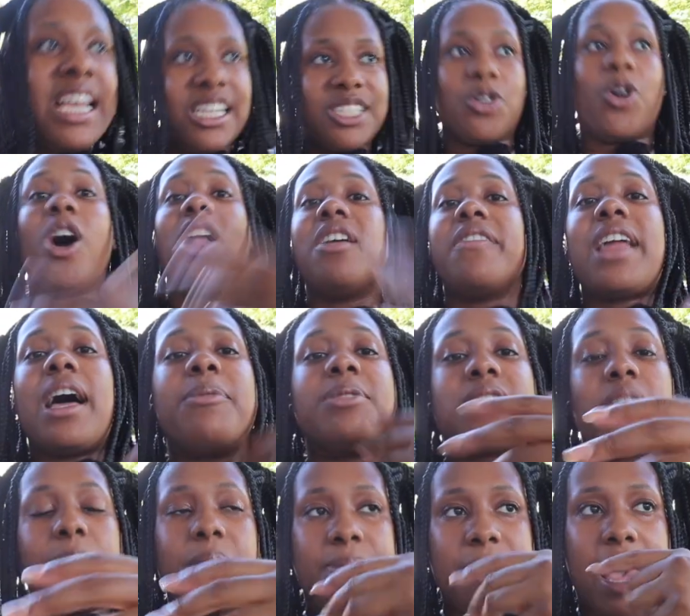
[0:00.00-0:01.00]
So all of that
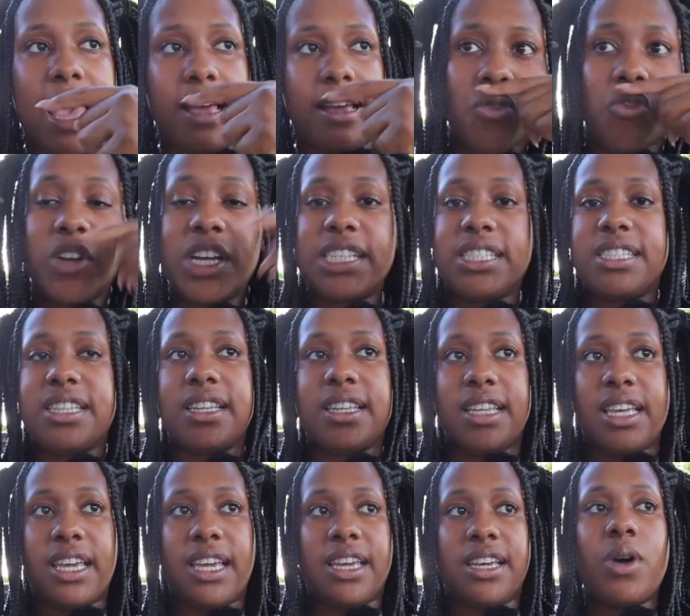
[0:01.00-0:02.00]
was coming back.
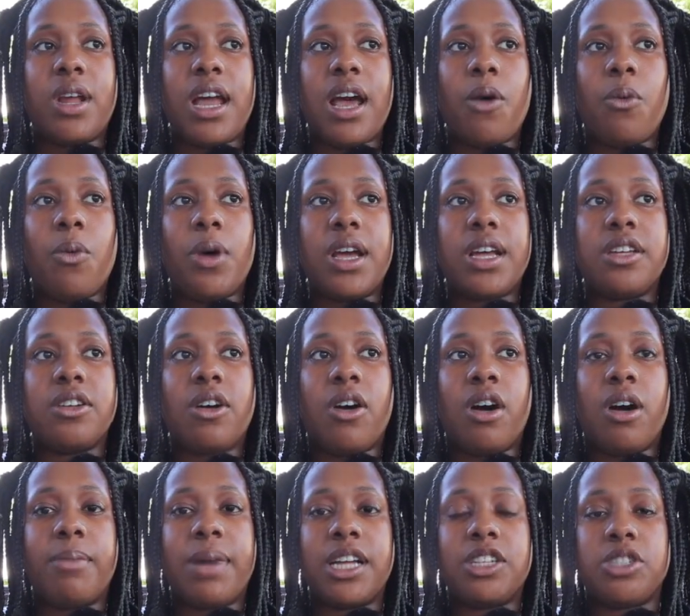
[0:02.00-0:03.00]
Recently, when I went
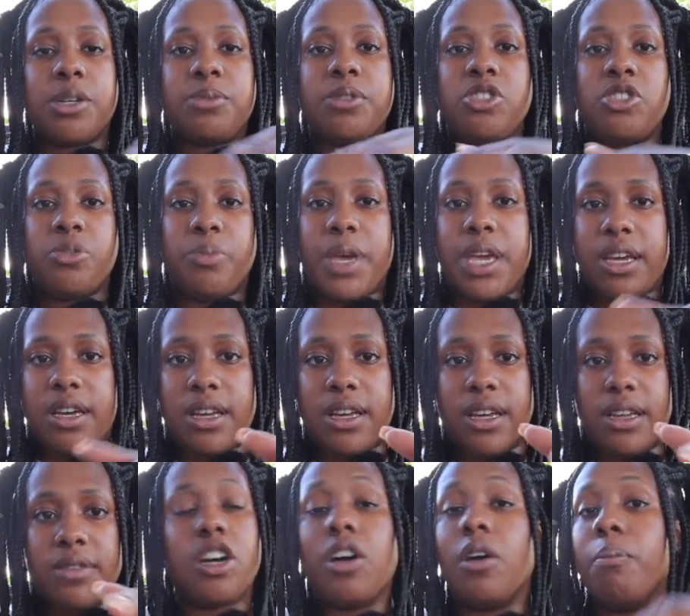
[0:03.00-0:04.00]
on my trip to
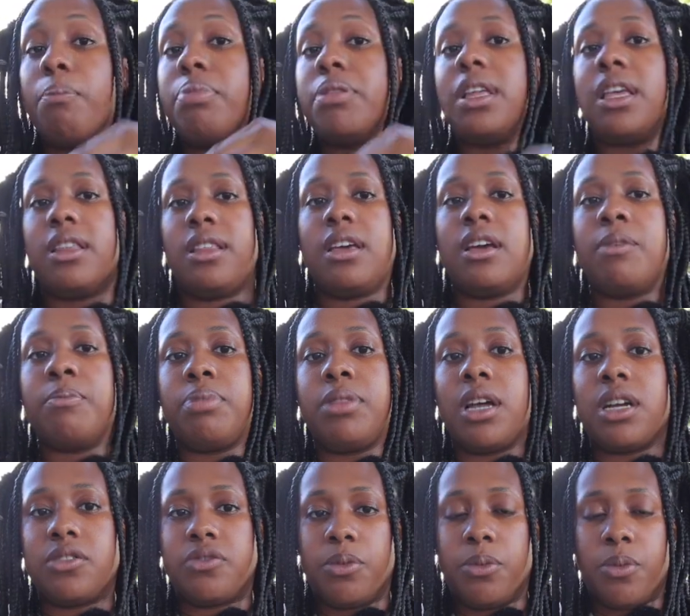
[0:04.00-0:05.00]
Jamaica, completely
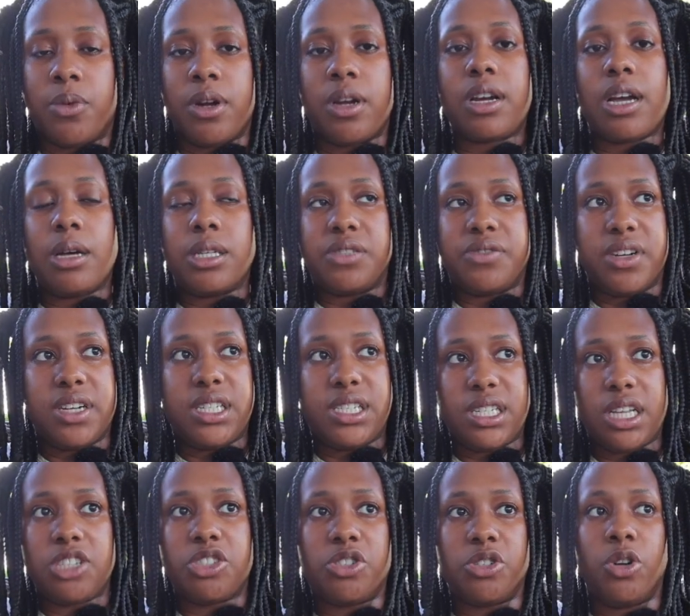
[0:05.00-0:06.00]
unplugged from work, I was very
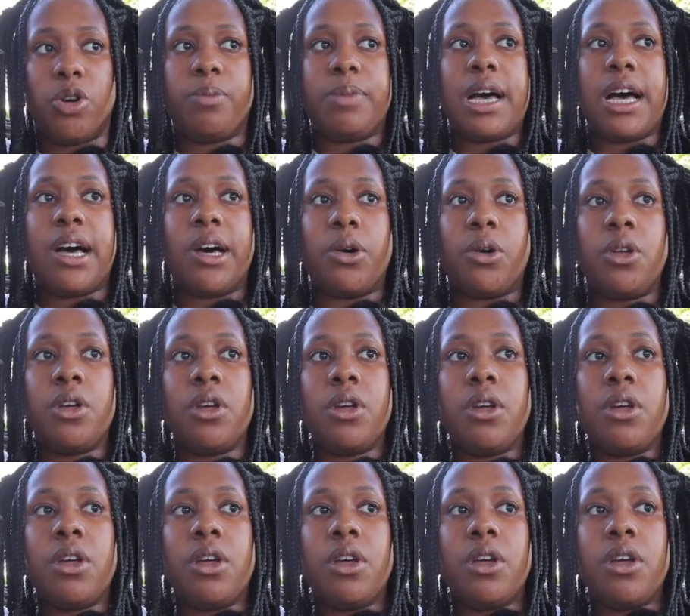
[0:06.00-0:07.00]
intentional about
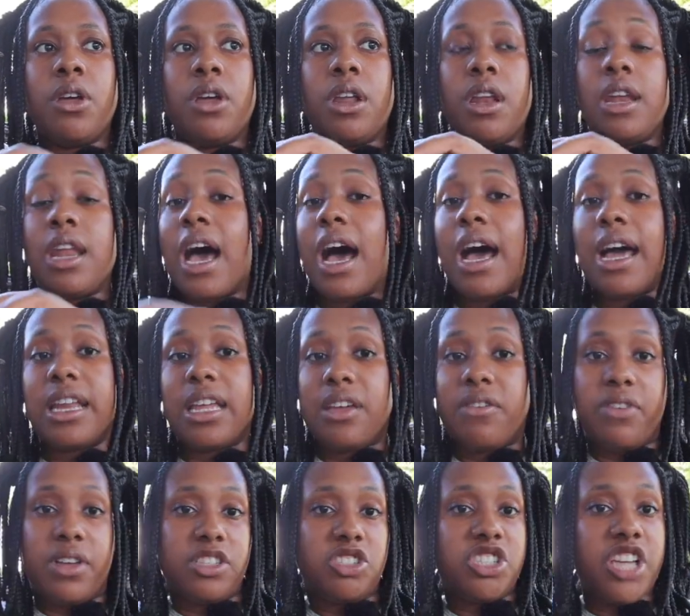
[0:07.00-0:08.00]
not
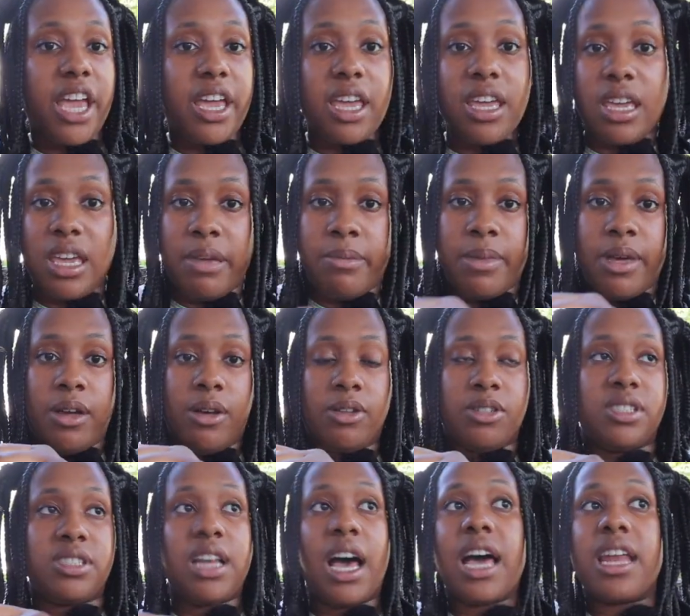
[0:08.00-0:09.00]
even checking
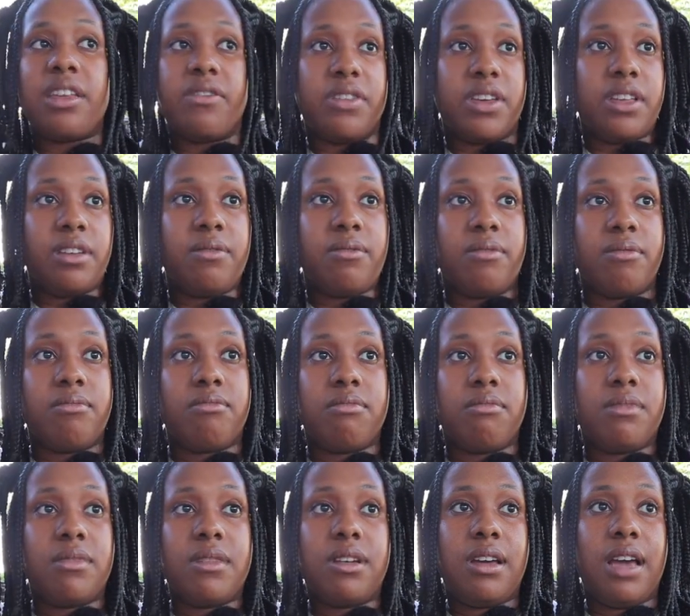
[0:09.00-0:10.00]
emails, not even
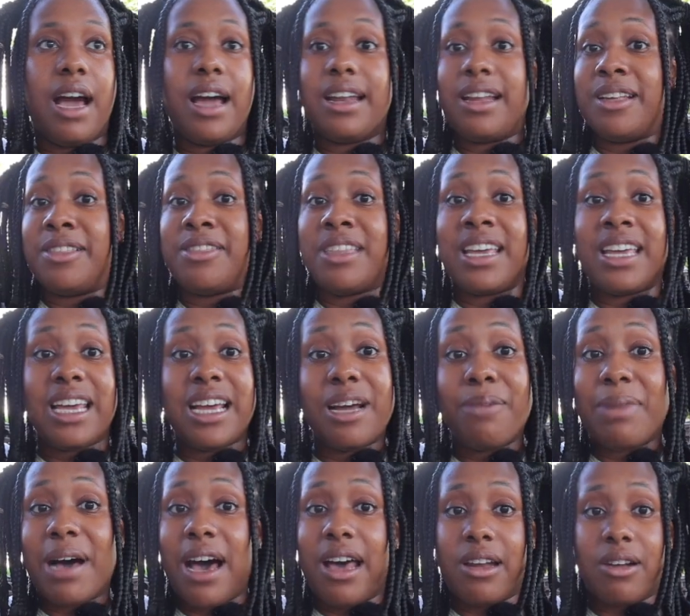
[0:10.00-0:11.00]
kind of thinking
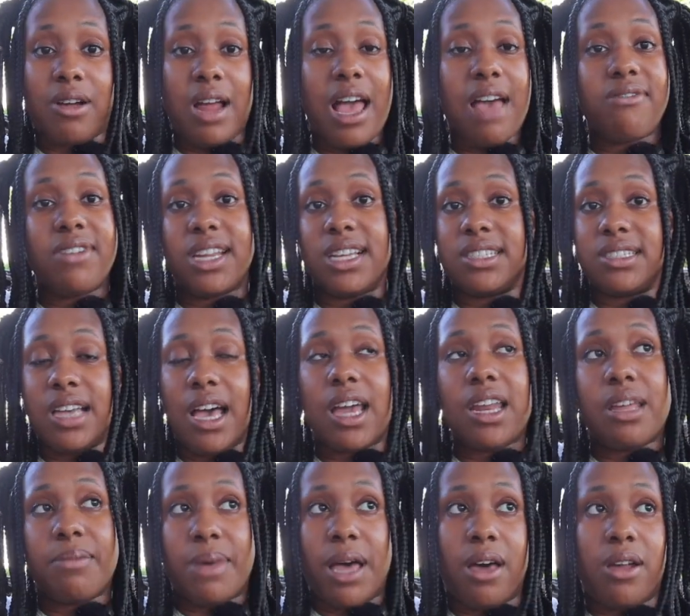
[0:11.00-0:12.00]
about it or having
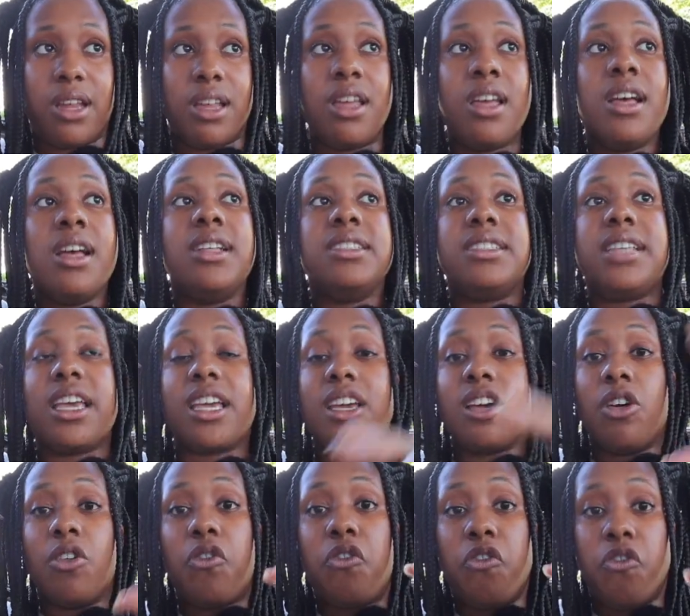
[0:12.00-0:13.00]
anxiety about it.
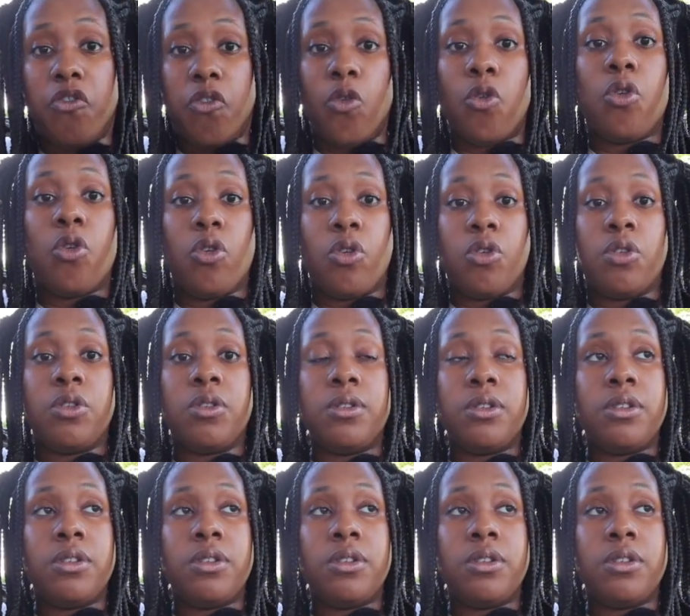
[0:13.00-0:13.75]
Taking a full,